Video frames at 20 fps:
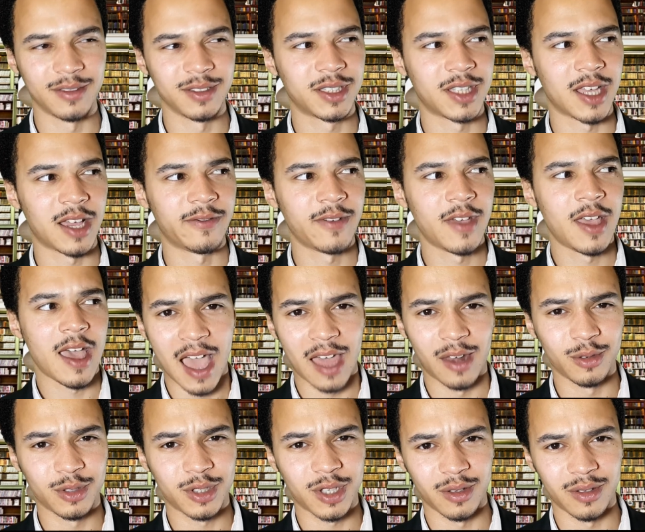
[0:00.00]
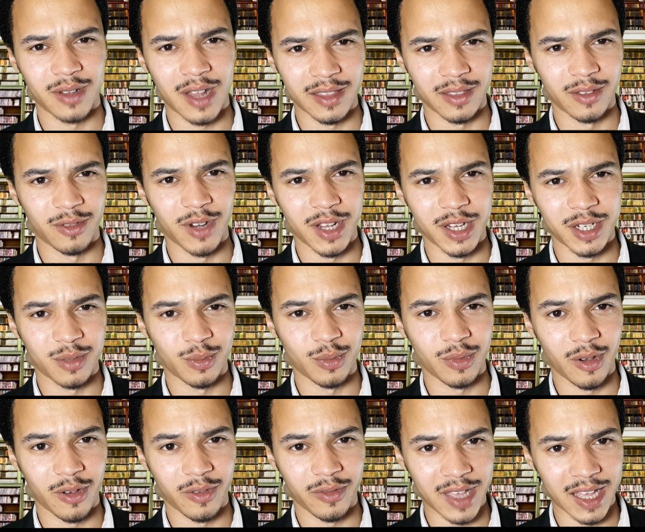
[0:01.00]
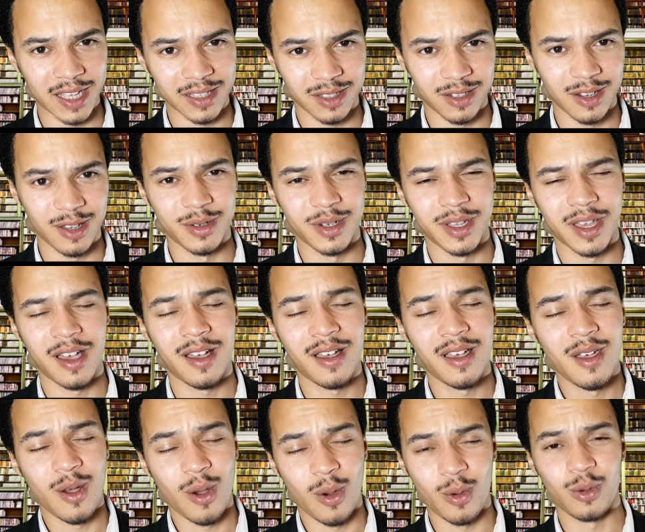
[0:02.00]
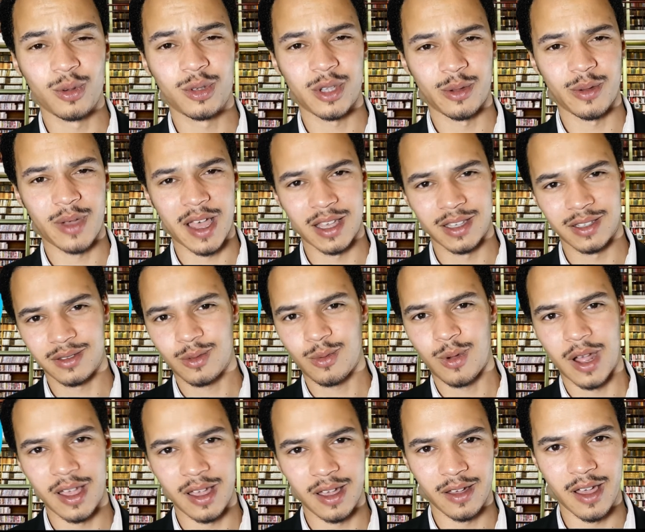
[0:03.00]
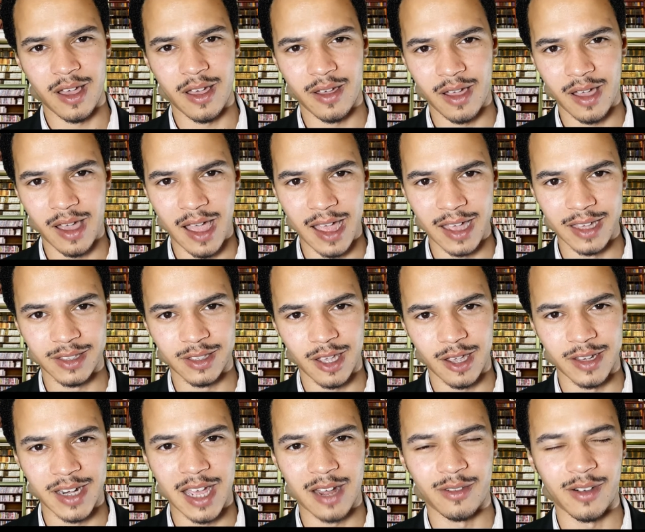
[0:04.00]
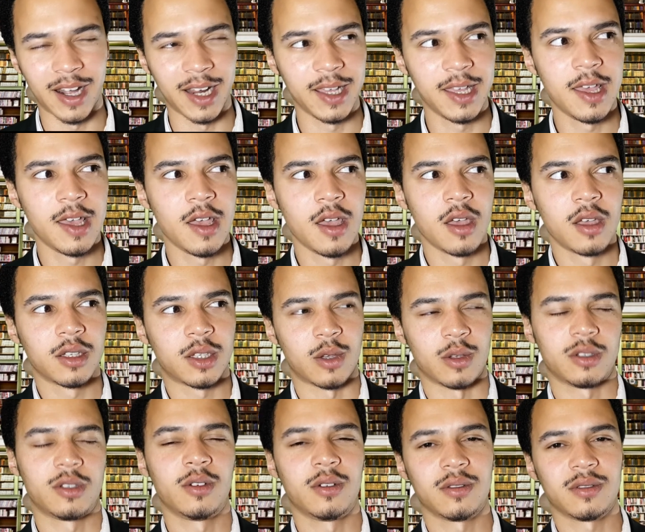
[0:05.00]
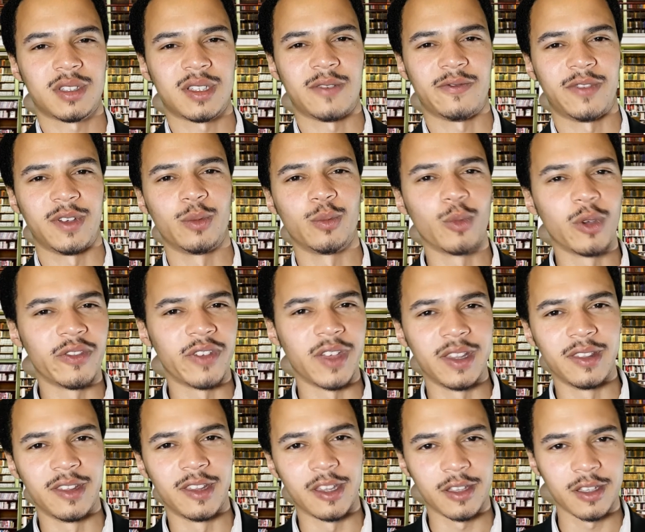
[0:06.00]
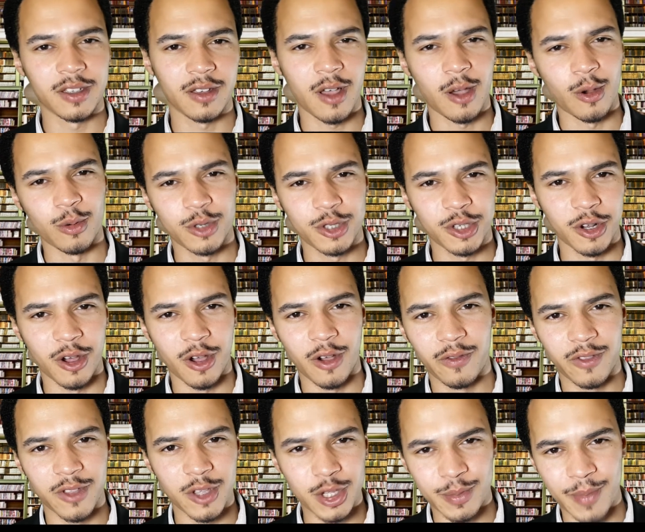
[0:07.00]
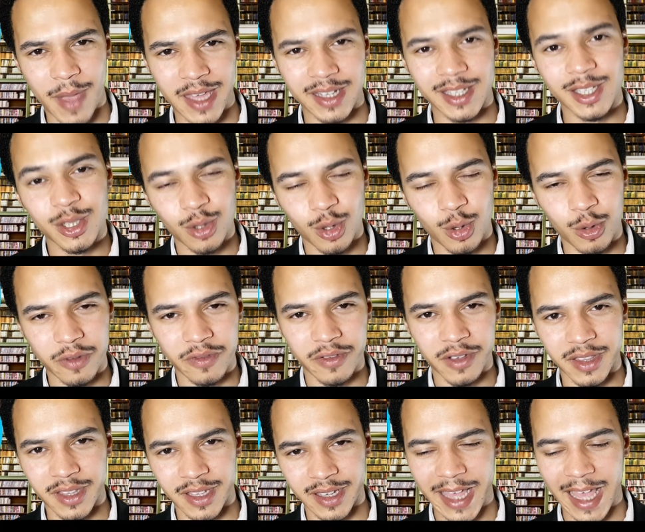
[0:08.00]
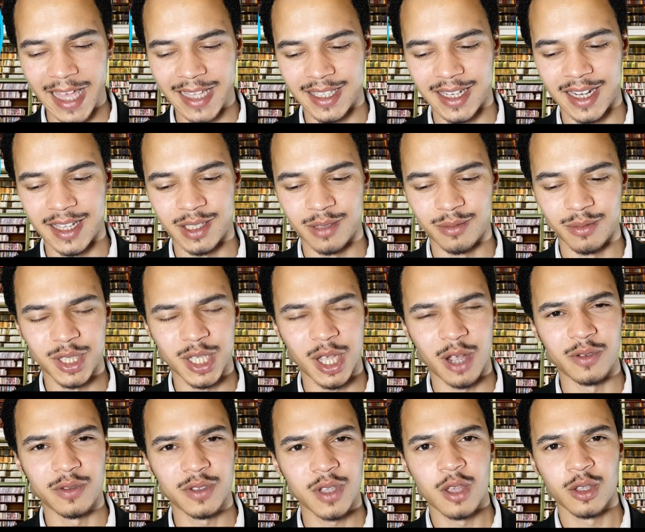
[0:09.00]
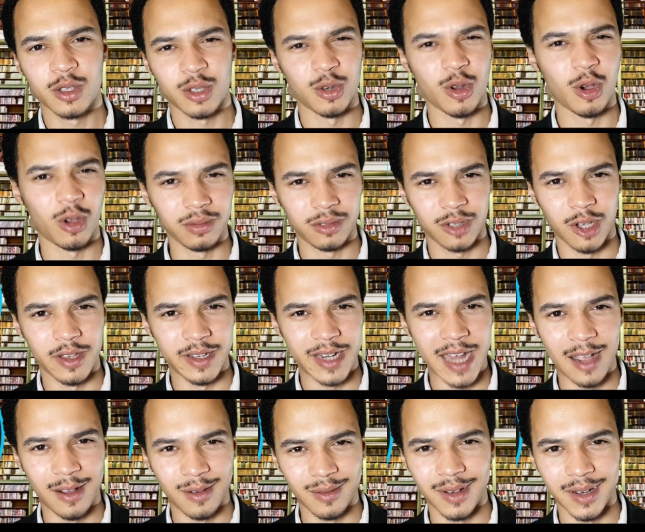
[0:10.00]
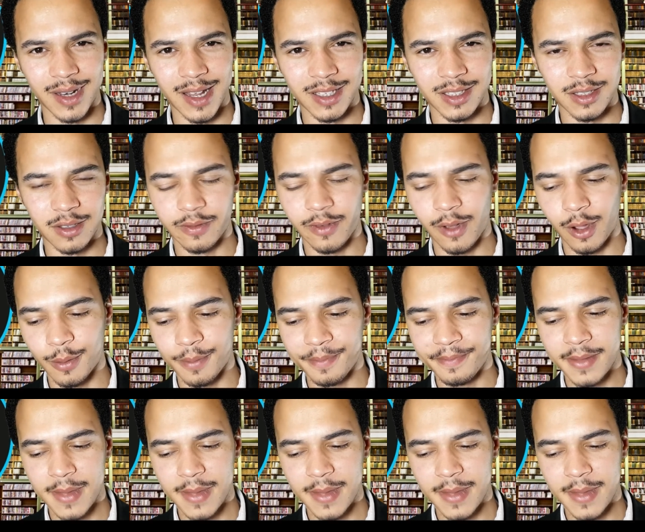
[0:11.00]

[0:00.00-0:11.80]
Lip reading: and stuff, and also like the region of Catalonia also has quite a high turnout, right? So it's not something within the culture of the Spanish or within the Catalans themselves to not turn out when there's a vote.